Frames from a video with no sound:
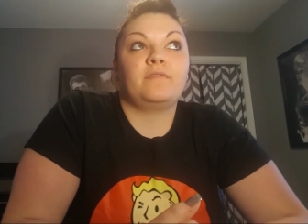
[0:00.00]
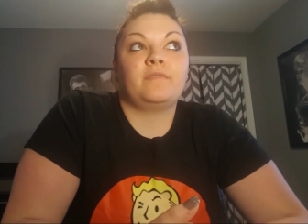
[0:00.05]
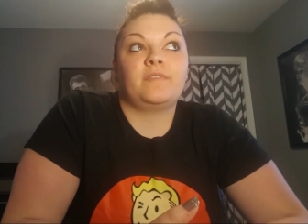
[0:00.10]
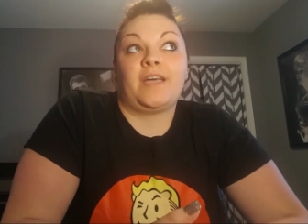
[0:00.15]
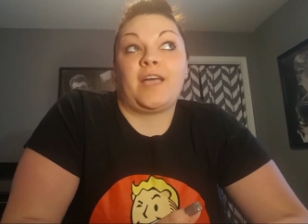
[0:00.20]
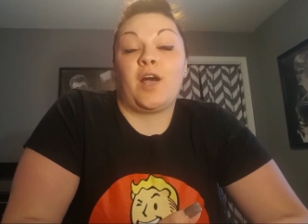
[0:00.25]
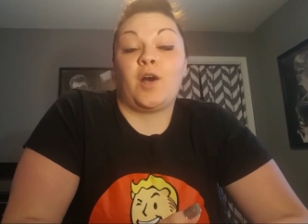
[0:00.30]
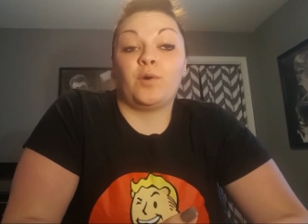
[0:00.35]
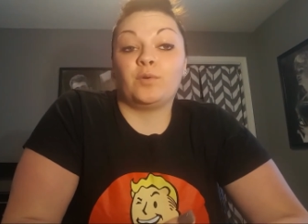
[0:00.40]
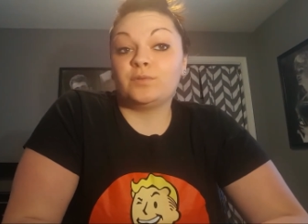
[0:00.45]

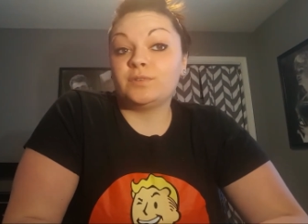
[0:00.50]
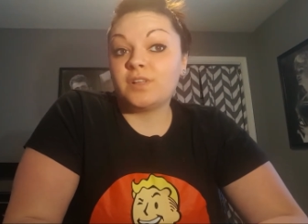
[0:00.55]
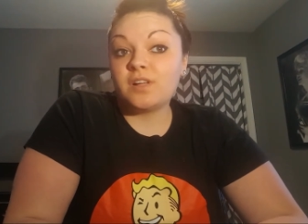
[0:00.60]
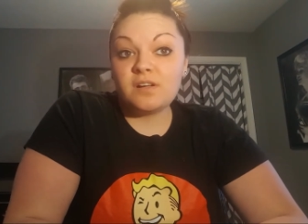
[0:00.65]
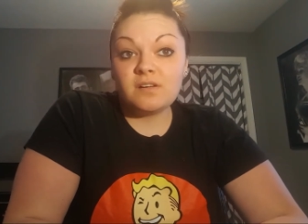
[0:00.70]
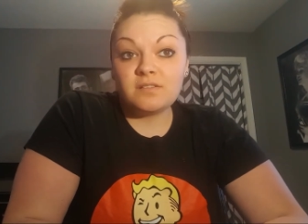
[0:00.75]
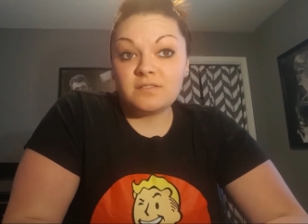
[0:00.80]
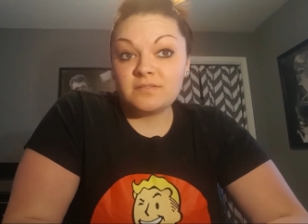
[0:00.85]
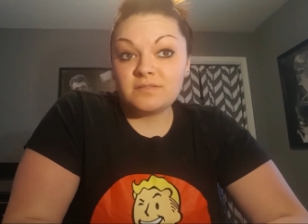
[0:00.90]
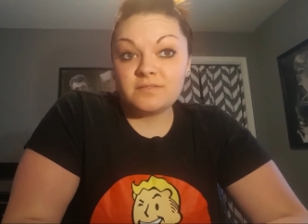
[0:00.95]
how
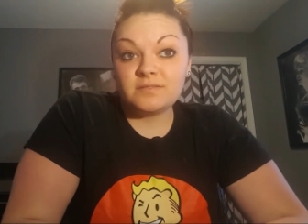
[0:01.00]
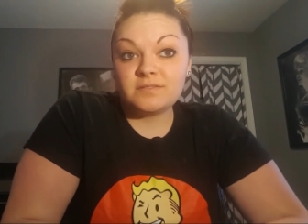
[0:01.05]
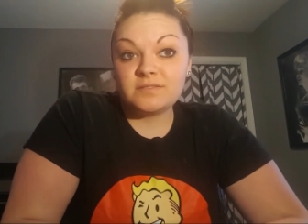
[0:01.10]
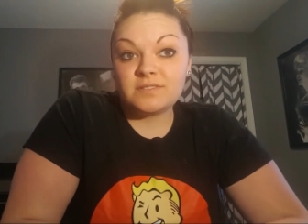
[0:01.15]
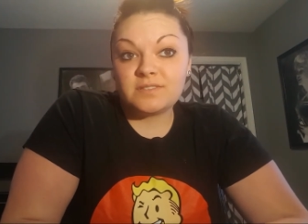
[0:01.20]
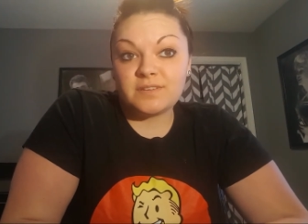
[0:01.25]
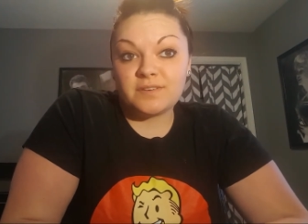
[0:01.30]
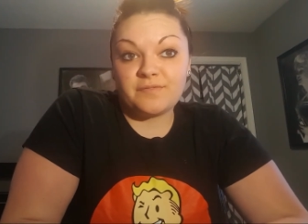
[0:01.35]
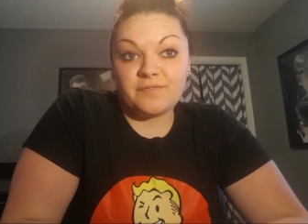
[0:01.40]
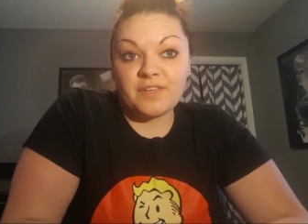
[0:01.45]
long
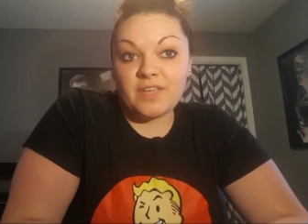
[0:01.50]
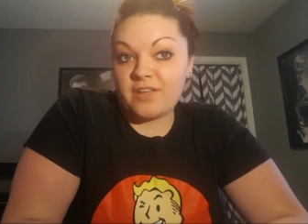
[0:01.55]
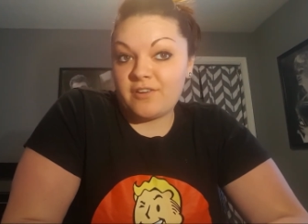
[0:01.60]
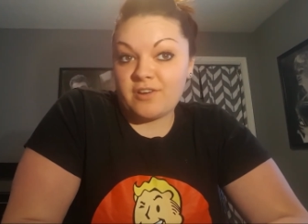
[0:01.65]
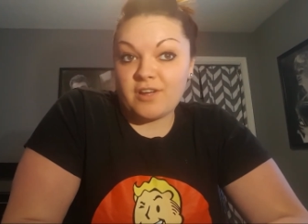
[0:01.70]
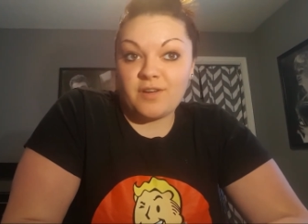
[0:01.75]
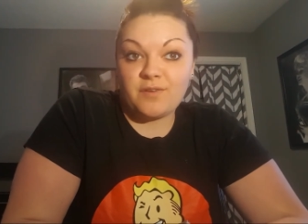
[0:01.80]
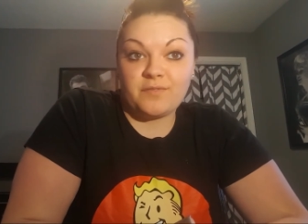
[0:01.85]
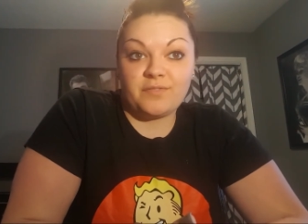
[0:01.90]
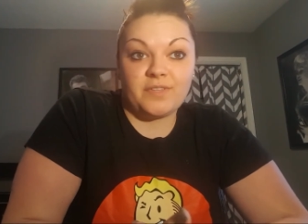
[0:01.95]
to
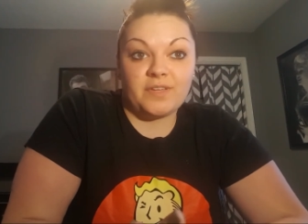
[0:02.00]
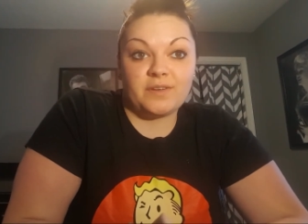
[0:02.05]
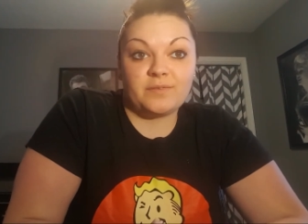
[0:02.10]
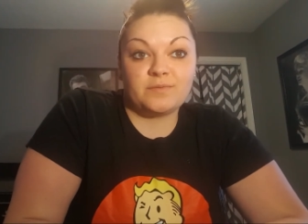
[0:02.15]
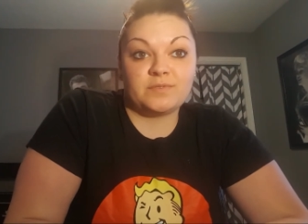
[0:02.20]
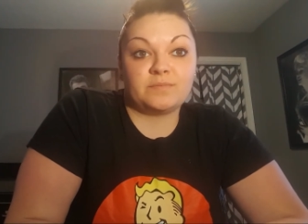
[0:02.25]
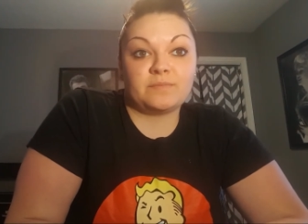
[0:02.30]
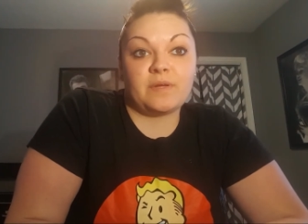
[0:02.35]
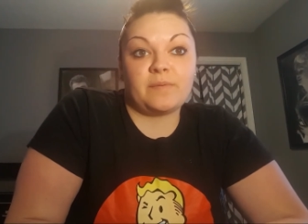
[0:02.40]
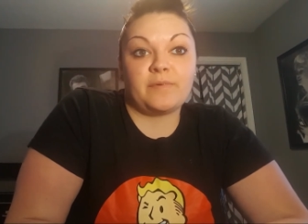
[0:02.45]
figure out that it
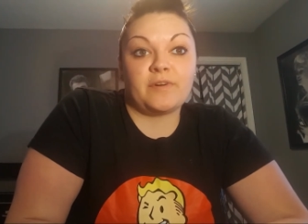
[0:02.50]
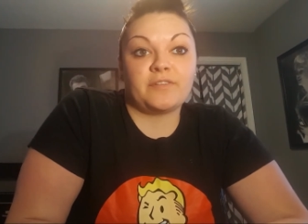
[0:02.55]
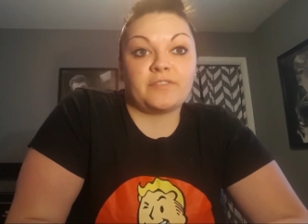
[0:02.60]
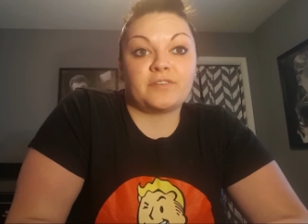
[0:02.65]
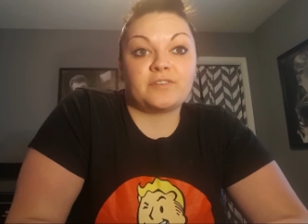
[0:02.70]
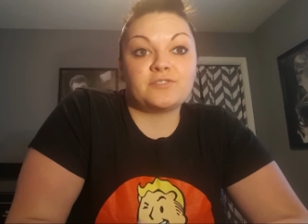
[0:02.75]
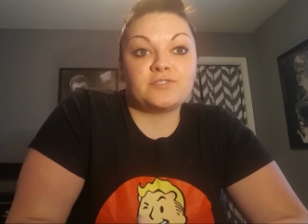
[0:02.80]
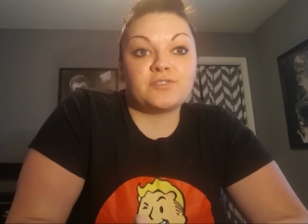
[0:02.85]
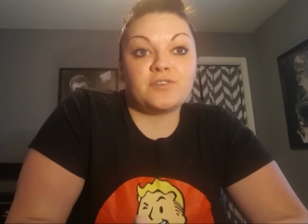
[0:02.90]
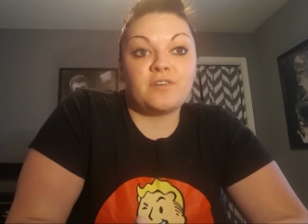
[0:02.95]
was my birth
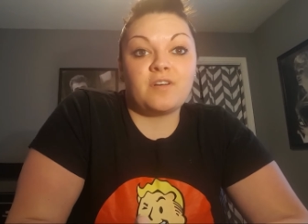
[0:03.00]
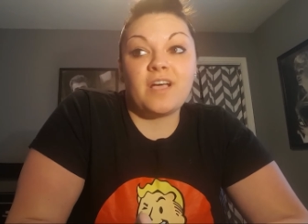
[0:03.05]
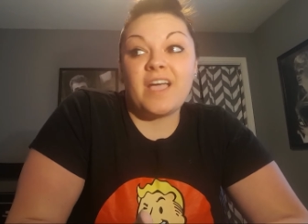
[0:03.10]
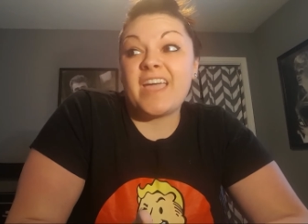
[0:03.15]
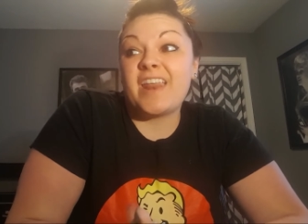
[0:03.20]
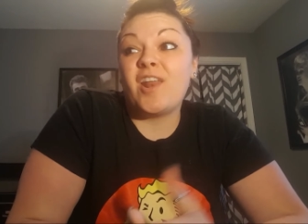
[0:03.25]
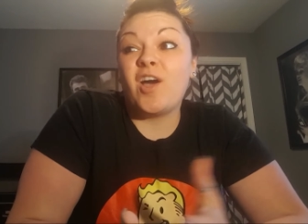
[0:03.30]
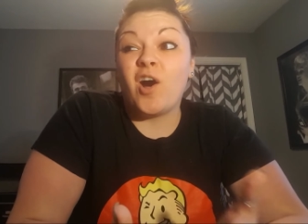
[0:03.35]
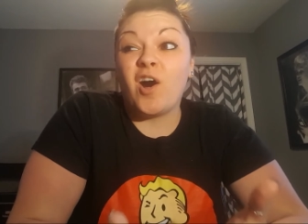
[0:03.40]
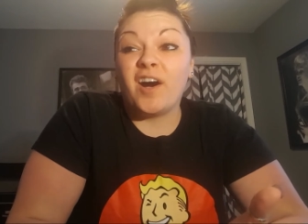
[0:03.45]
control?
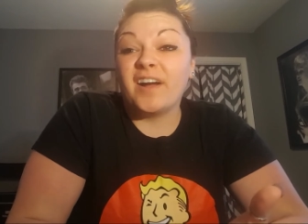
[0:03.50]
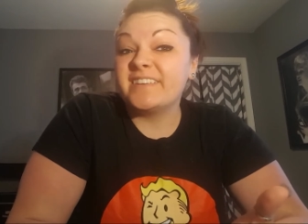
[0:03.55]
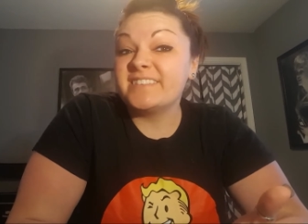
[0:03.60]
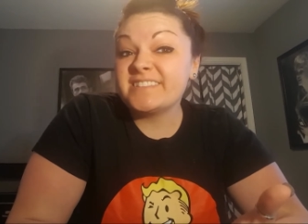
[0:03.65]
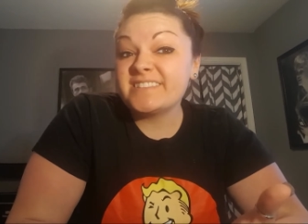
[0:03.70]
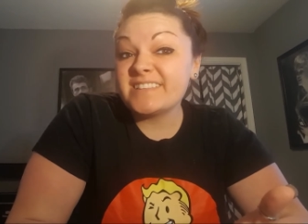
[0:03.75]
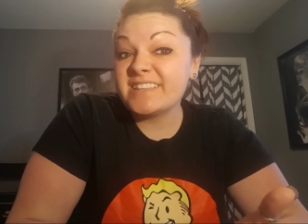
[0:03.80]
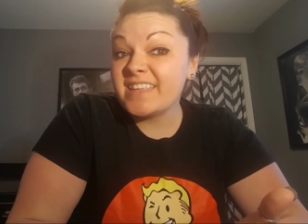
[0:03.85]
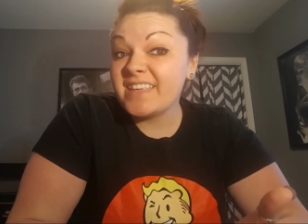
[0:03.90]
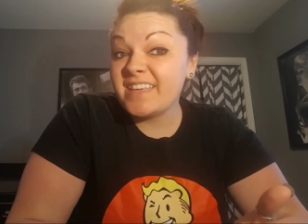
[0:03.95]
And
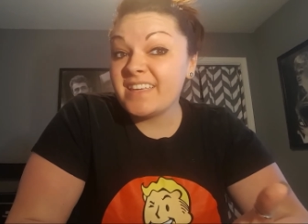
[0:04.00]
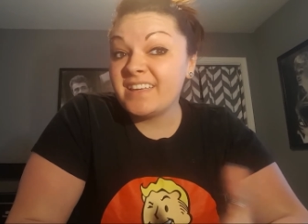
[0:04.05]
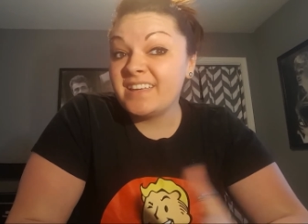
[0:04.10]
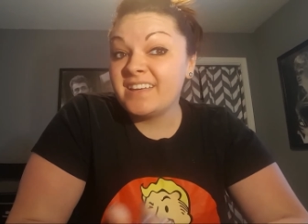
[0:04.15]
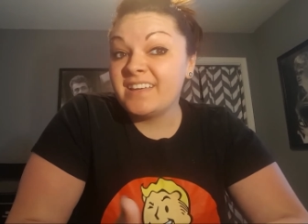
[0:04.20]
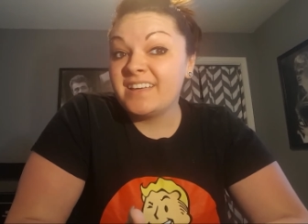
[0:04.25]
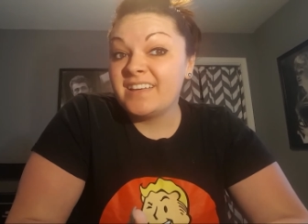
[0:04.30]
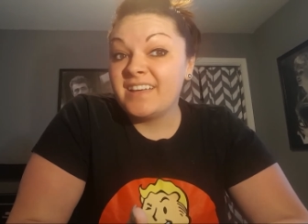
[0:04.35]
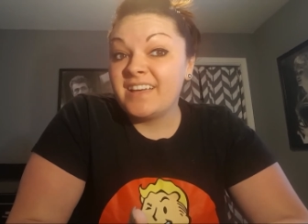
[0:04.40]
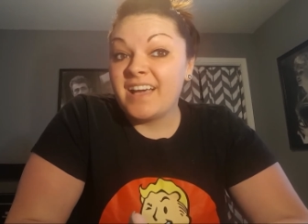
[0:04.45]
honestly,
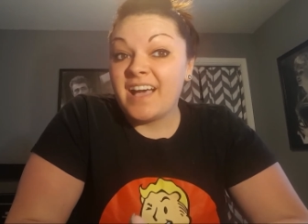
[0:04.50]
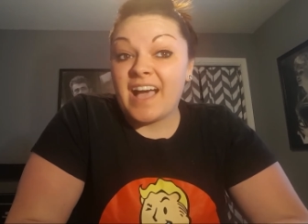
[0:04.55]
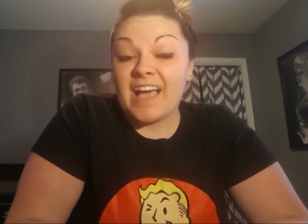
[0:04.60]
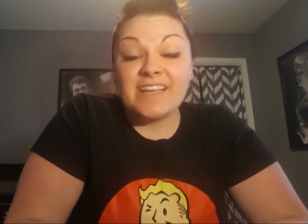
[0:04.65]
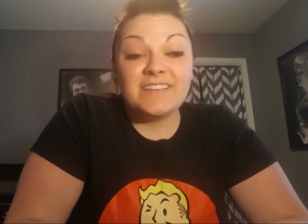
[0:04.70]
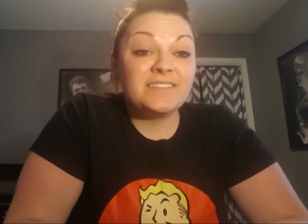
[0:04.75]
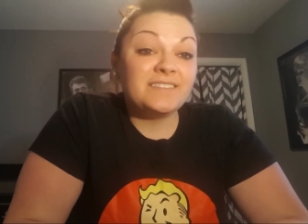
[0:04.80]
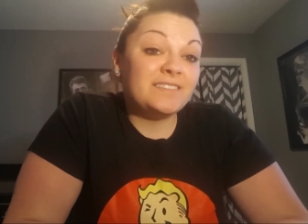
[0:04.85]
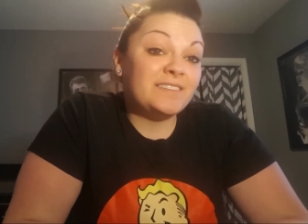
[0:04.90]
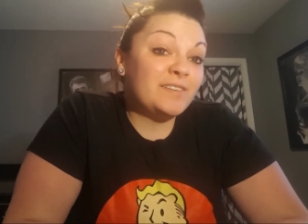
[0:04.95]
I